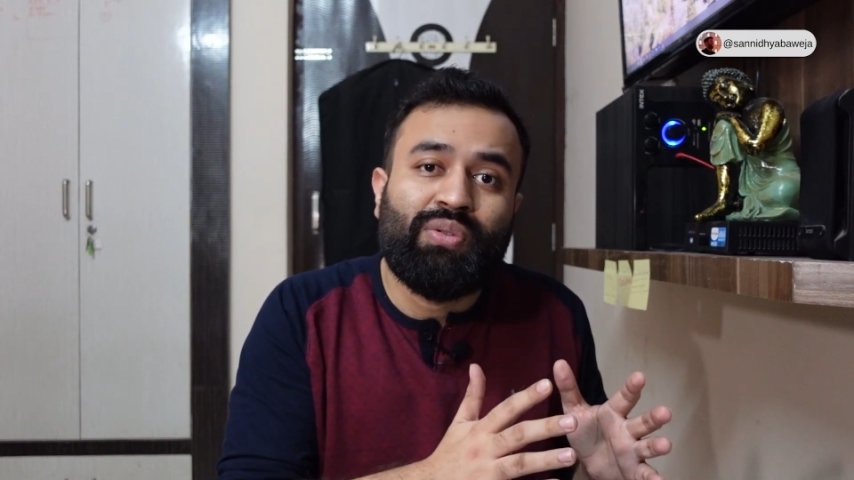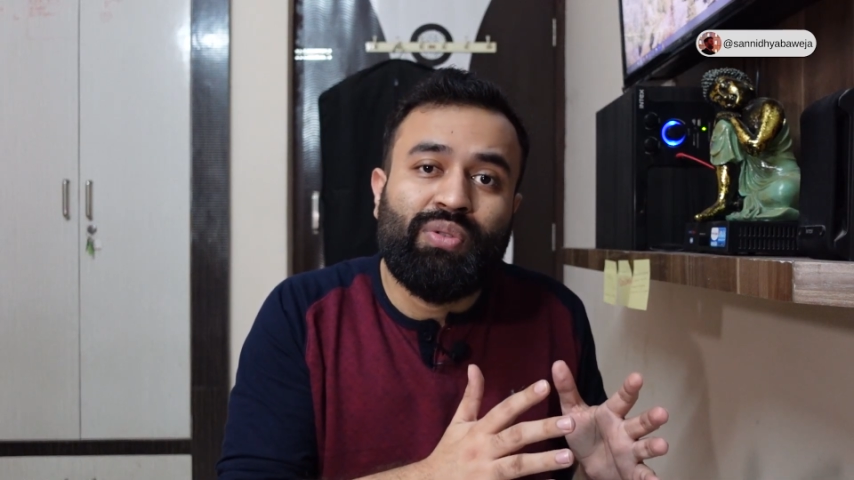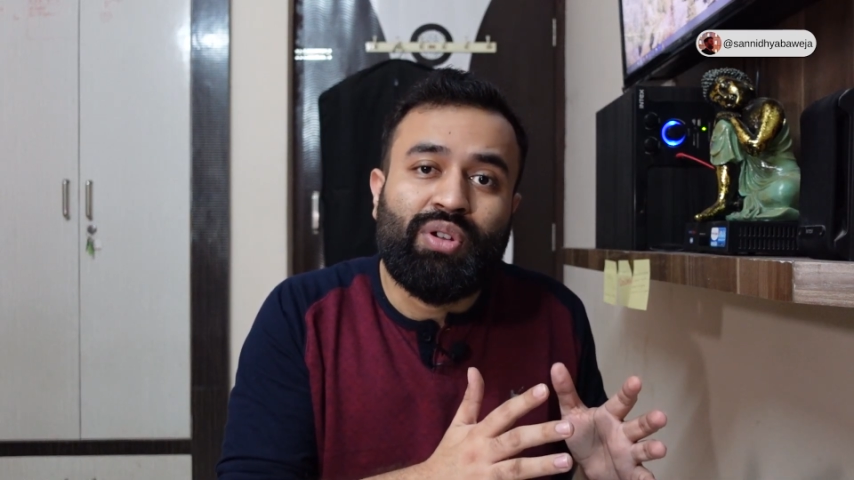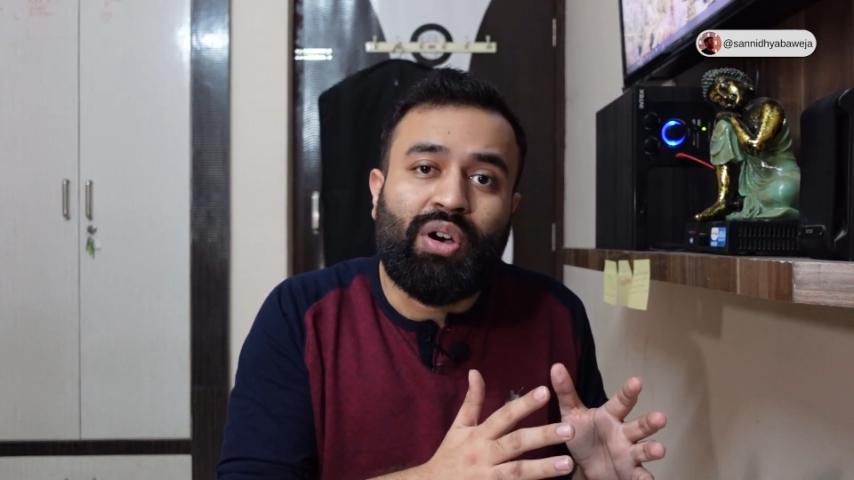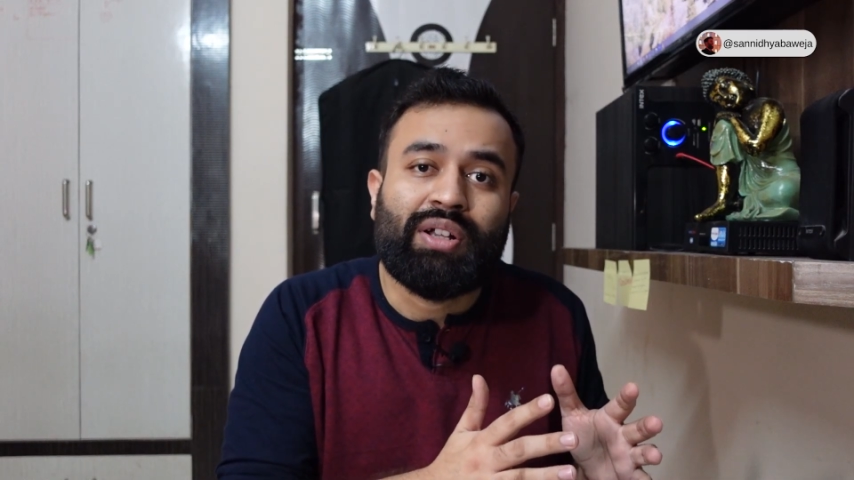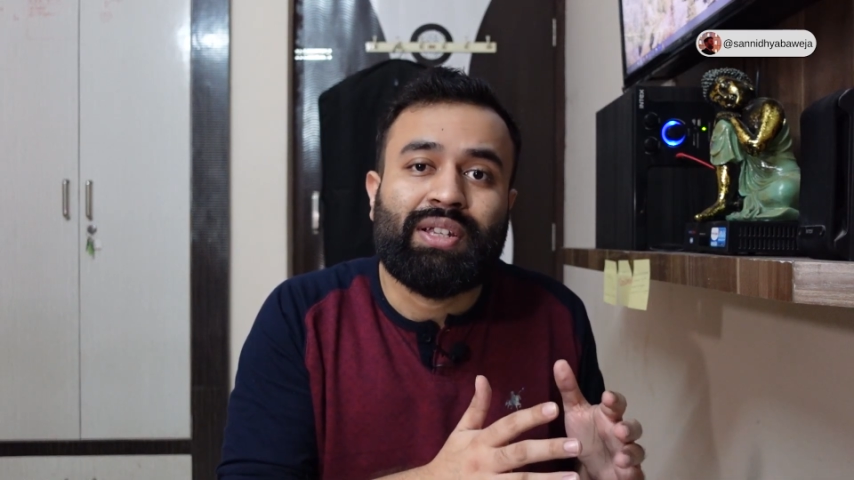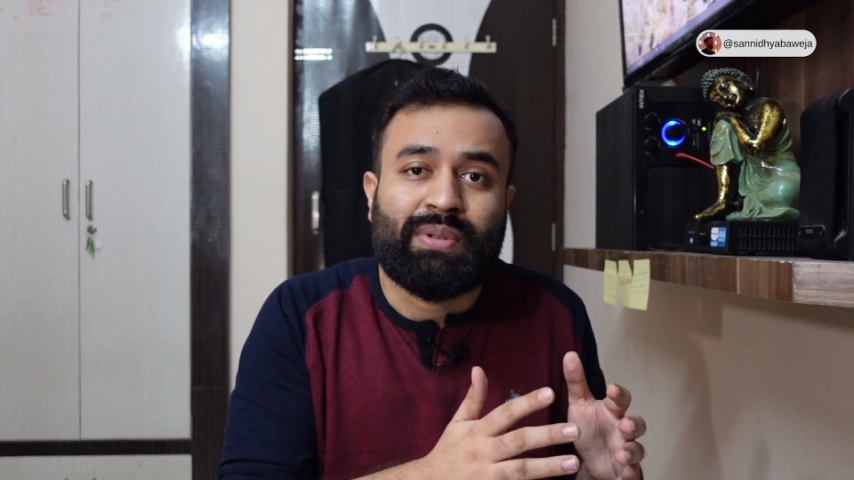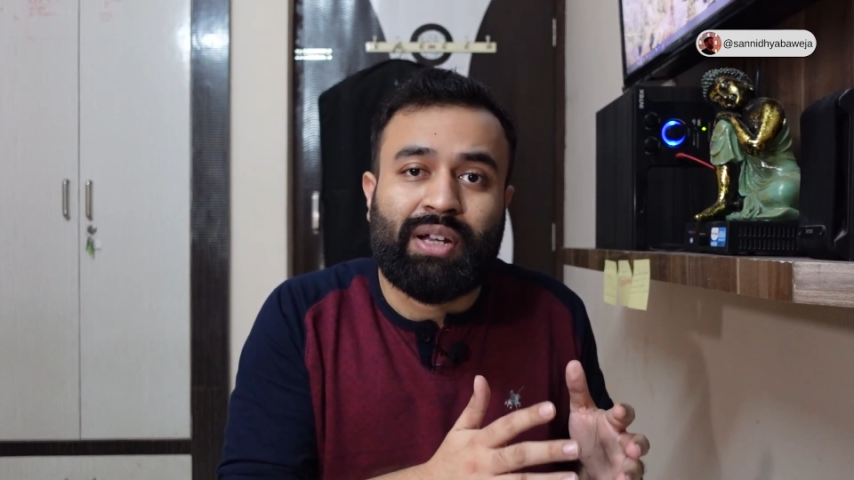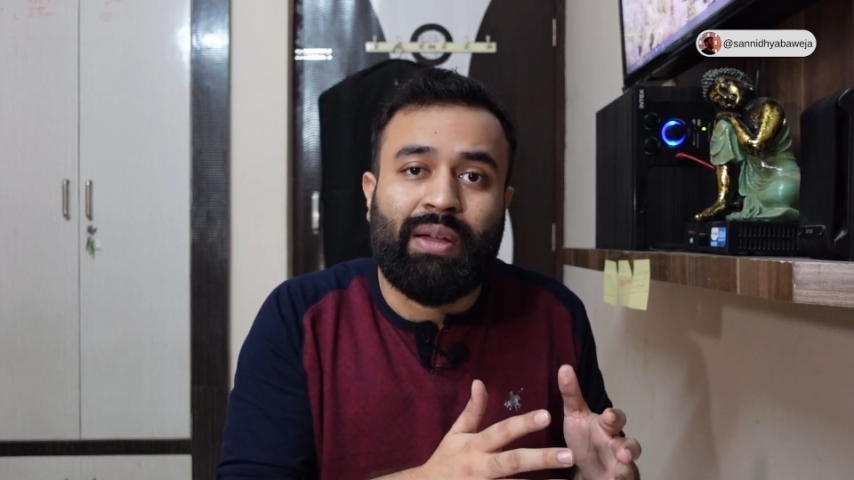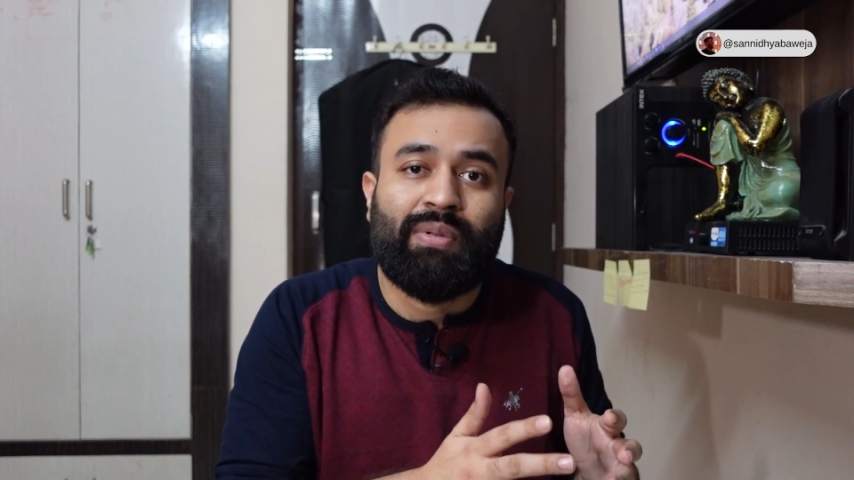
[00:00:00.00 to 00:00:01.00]
to your
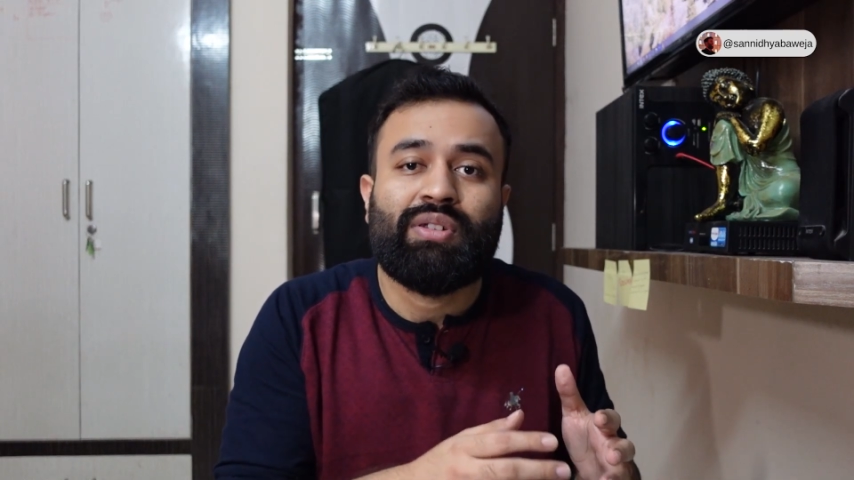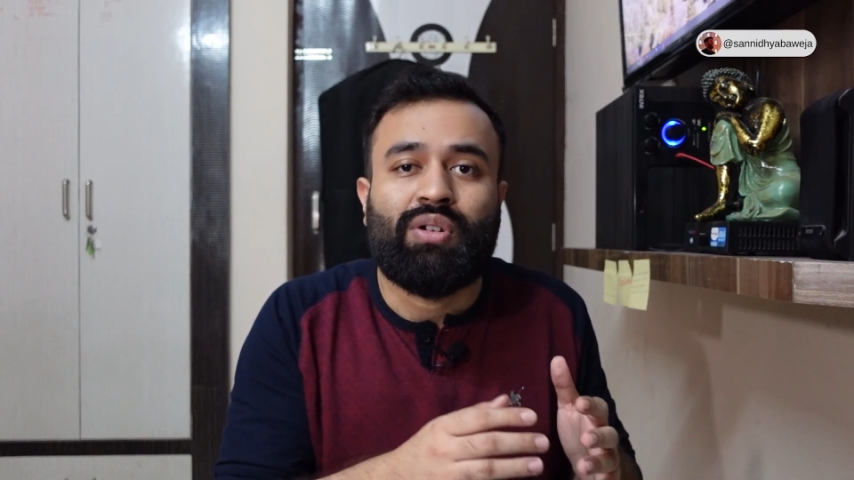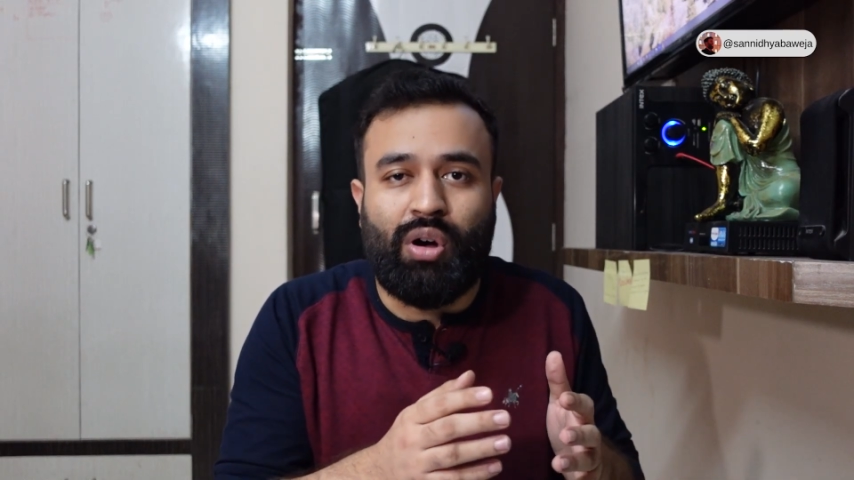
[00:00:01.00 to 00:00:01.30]
subscribers